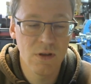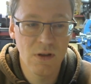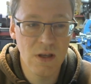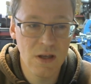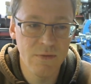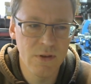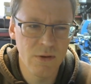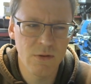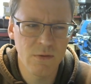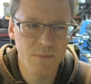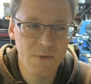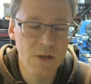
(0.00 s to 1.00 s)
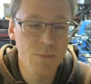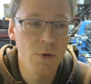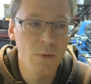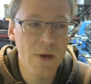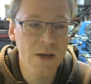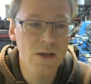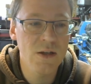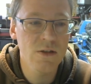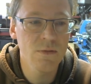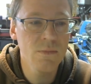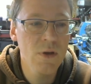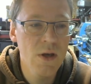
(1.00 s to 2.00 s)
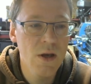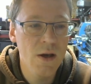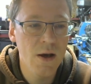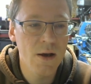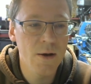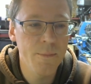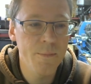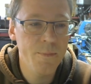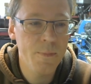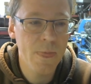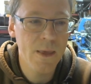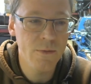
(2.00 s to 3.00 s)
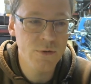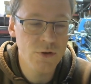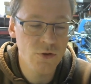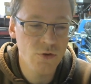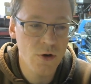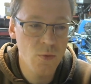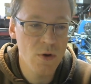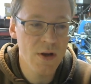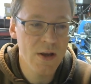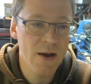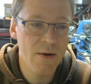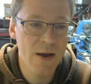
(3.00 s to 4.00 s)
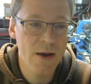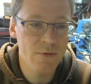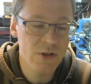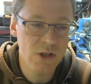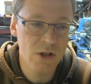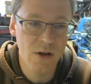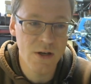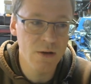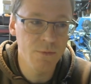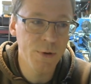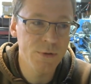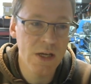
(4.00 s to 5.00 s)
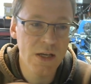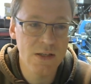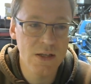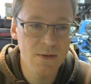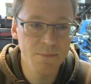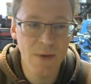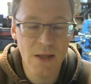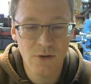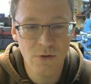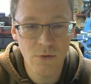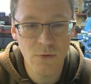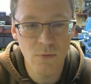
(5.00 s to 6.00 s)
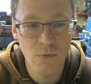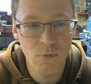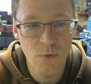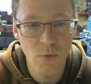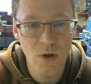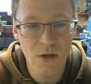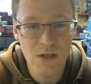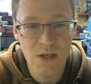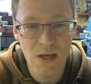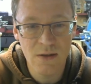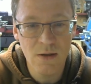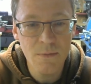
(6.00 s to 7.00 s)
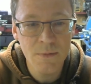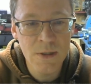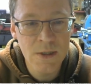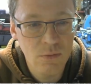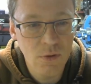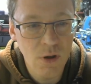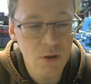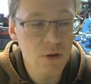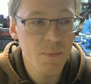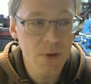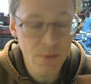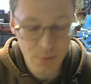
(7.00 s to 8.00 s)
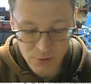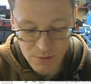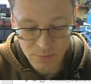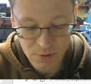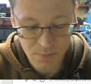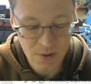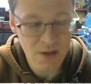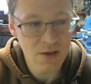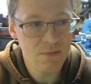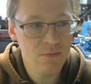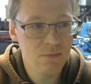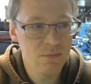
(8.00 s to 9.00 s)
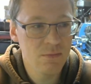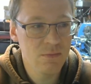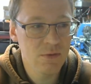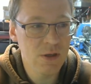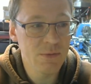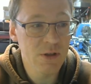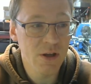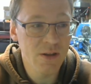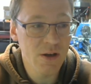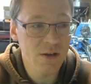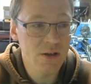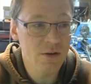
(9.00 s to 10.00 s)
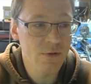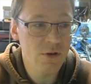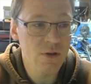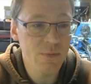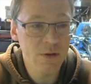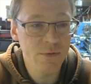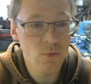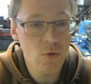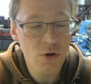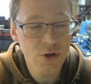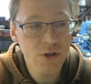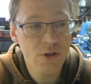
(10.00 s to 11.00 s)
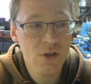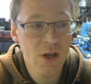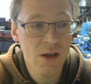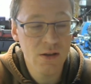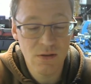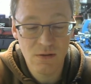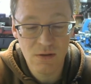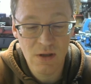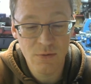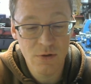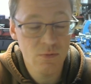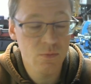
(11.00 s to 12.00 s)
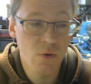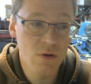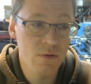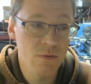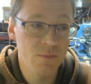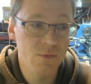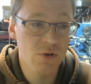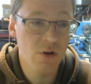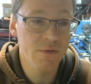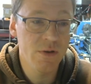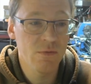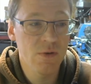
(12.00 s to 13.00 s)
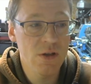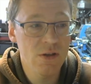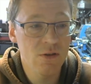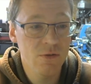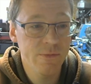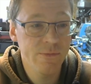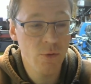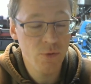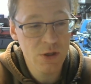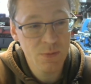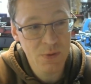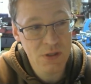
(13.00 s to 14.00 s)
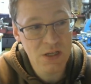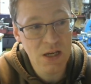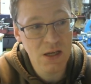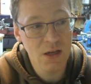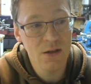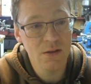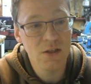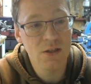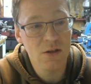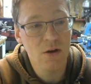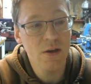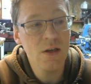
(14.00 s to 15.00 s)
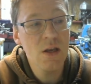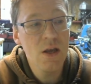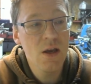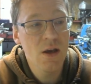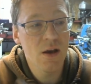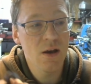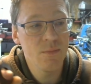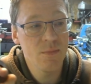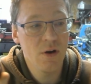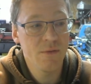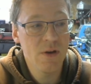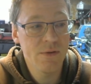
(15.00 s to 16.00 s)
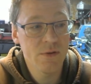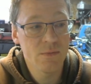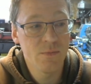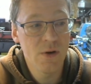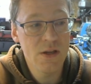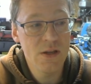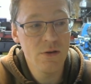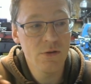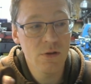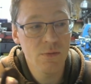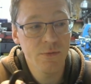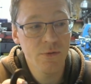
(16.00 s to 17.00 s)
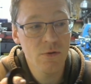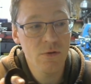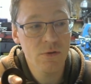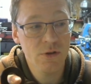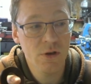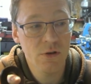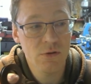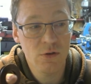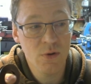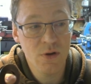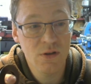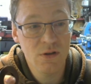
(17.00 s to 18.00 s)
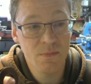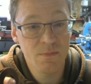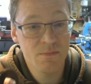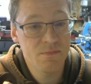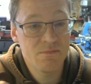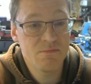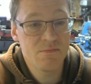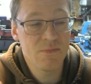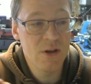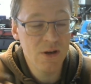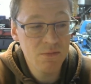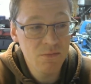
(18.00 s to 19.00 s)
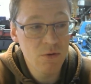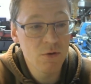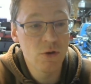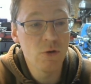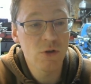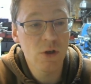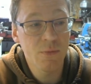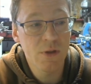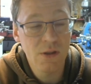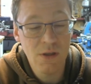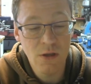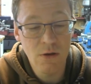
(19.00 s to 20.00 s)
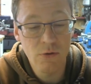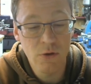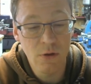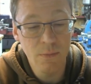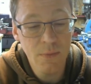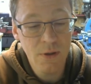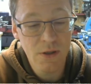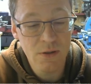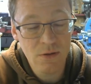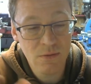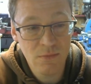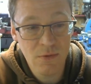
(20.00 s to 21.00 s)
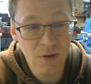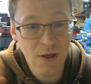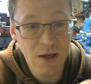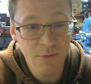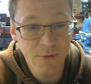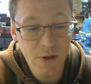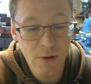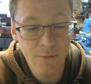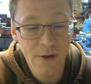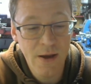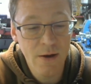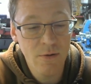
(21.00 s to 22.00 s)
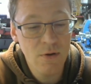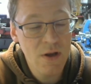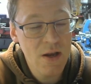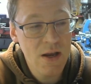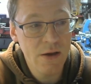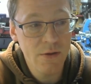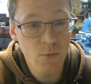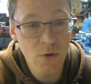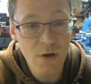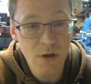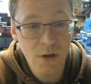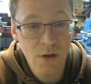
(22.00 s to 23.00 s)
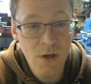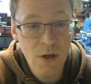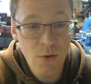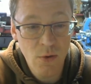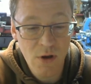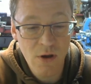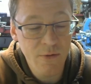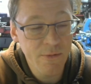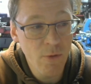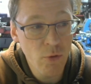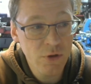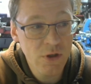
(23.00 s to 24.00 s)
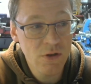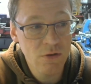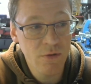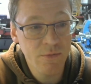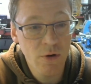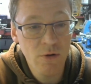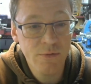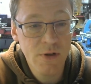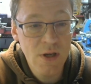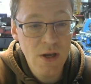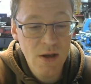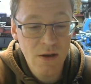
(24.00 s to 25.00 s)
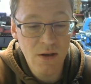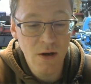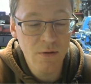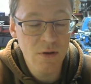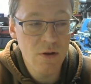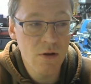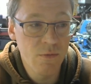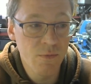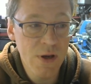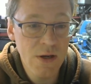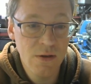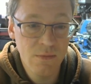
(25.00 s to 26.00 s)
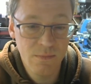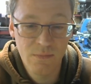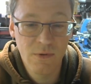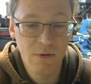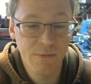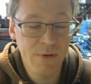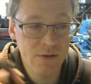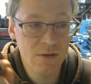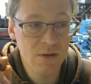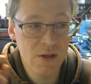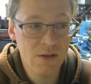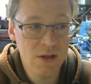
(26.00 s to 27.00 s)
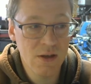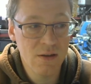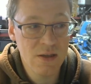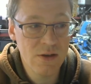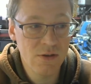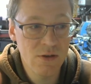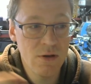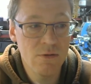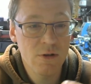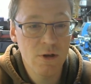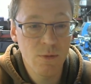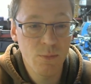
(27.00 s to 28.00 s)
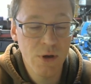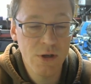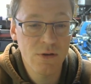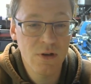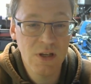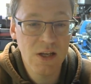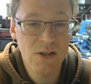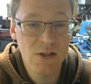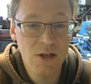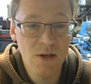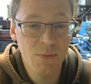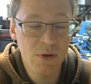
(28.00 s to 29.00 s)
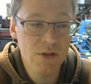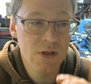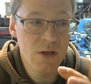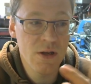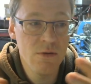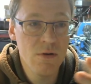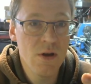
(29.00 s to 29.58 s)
even though it's a simple mechanism, it was just trying to work out how the sliding and rotating bits all would work together. A lot of people seem to like the idea of using the Belleville washers, and that was one of the driving reasons for this particular design. I've never really used them before, so just wanted to do something that used them and get a feel for how they work, what kind of forces are involved. You can read the fact that they take 1,000 newtons to compress on a data sheet, but until